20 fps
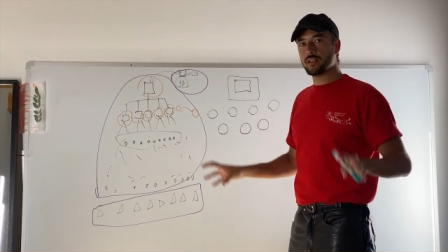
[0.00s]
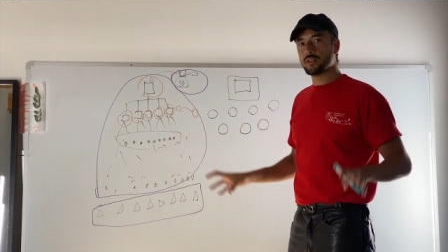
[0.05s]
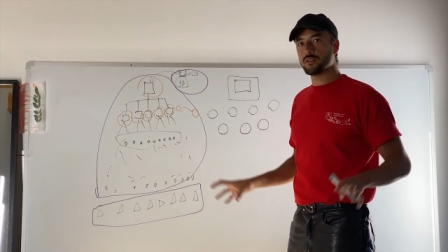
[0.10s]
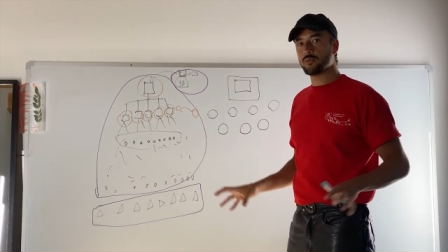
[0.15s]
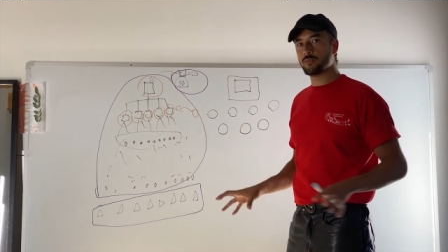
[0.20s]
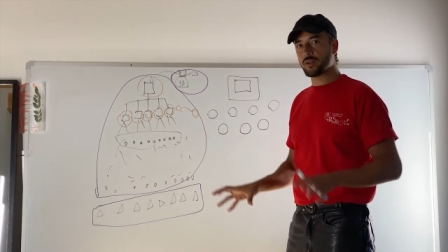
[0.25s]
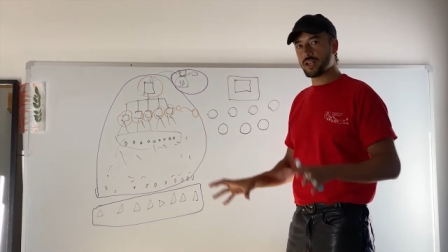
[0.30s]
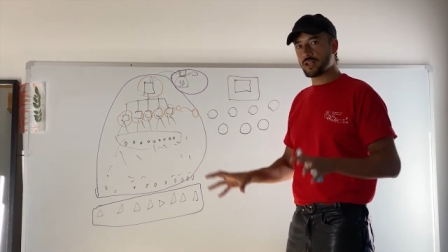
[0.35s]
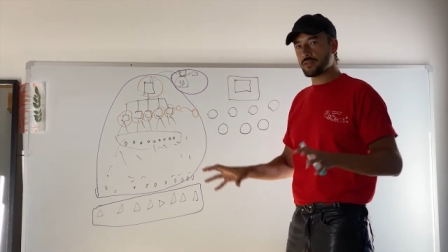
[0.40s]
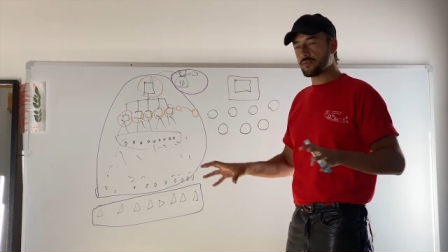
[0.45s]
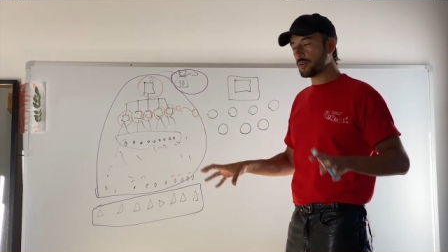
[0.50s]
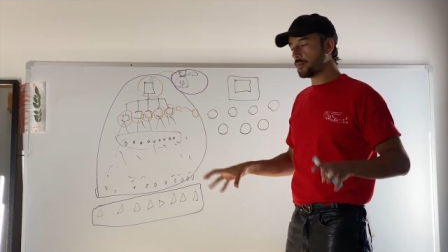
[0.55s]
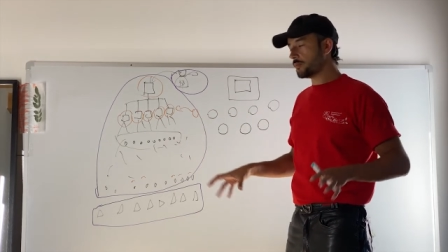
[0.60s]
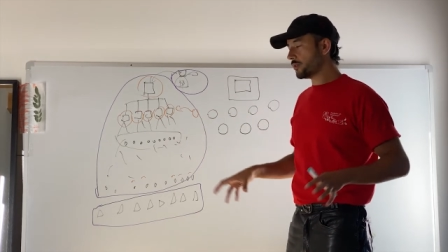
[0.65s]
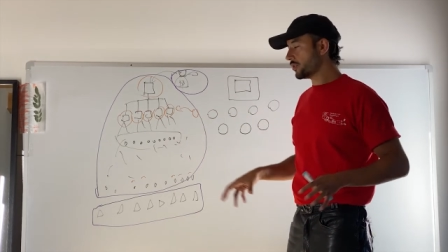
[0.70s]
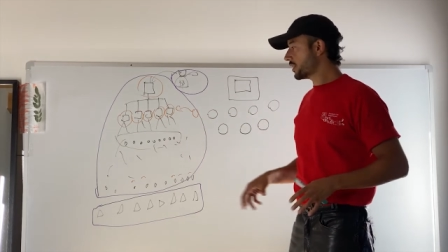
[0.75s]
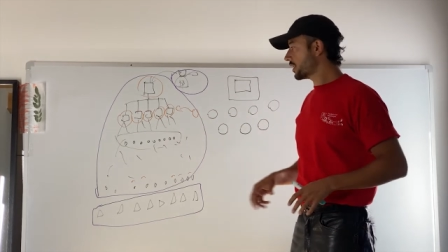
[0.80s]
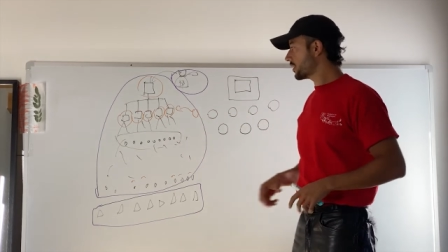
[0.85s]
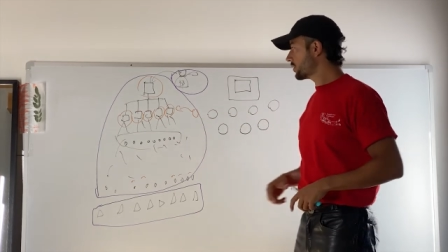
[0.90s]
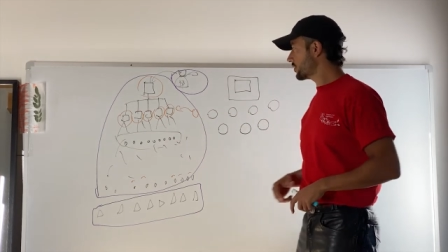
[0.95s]
the platform
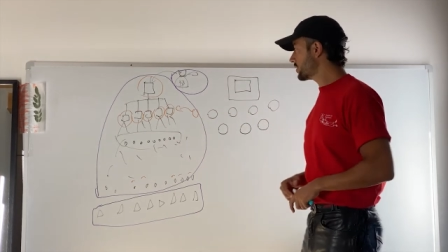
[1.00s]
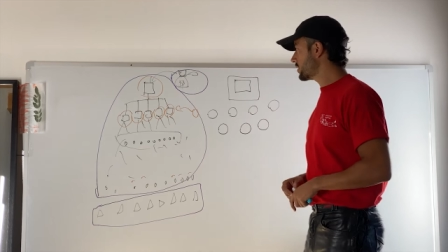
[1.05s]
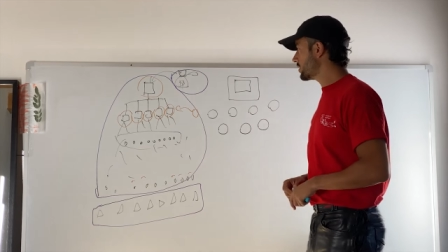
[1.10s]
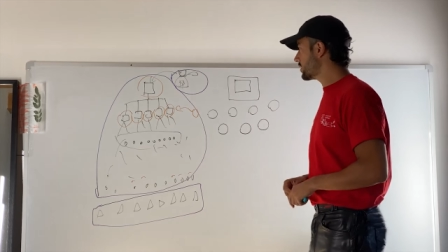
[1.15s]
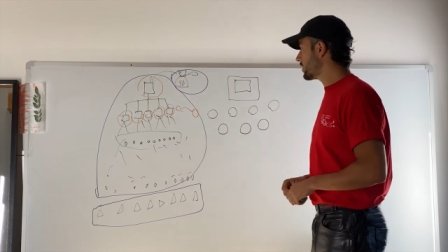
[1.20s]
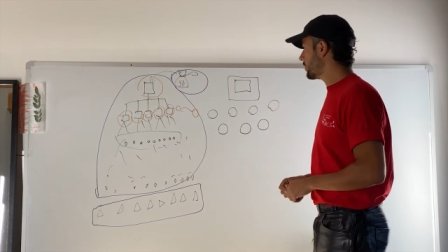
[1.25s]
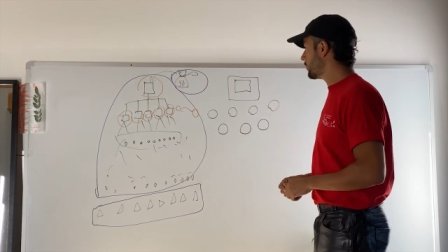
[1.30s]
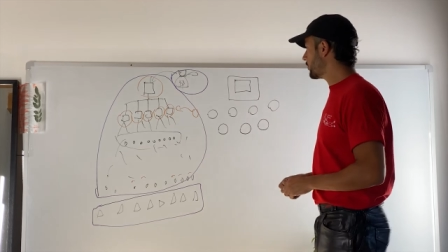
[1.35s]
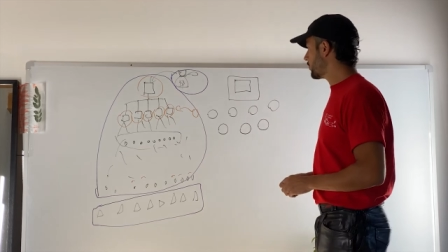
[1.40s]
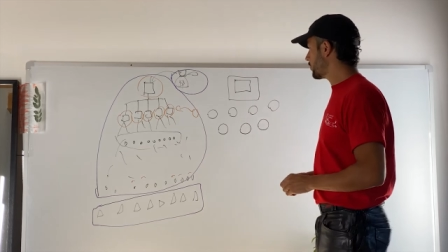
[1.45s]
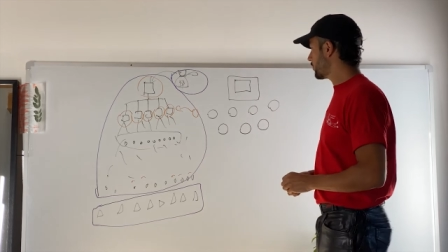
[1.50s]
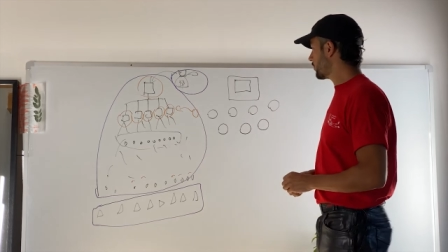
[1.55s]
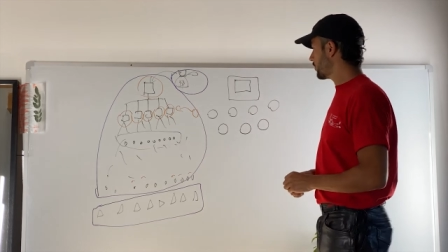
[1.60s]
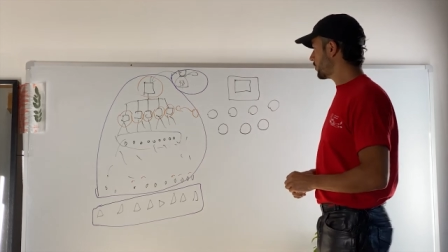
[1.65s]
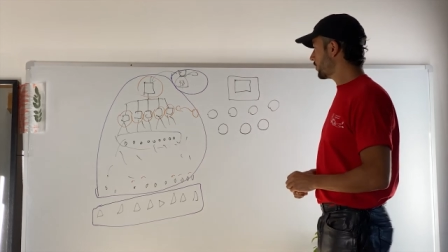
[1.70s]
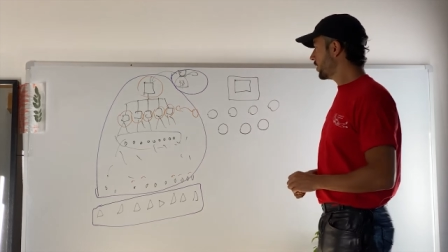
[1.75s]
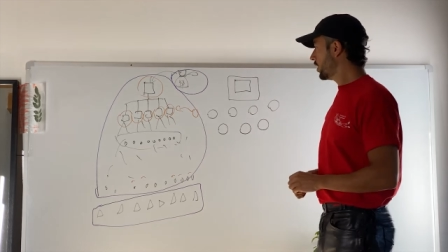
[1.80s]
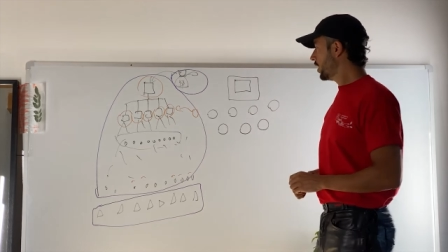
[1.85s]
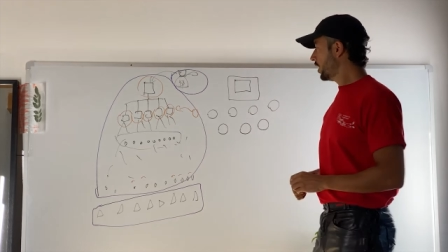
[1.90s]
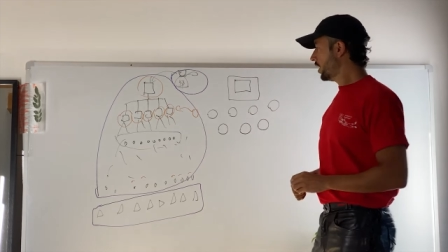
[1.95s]
or the ecosystem
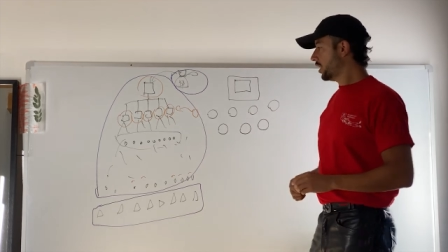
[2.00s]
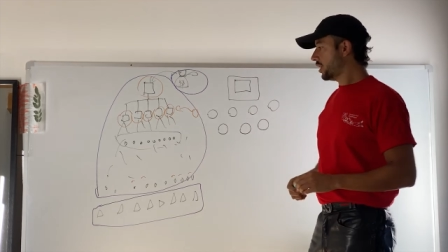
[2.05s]
to